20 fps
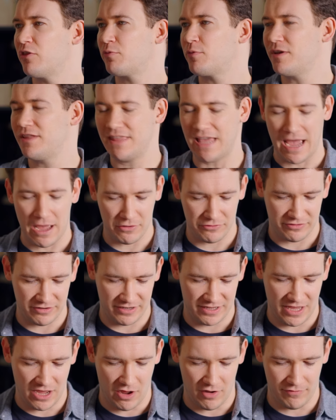3000
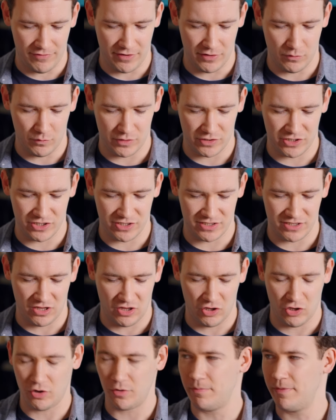Kelvin, which is a
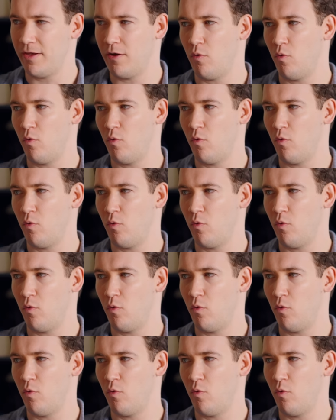little bit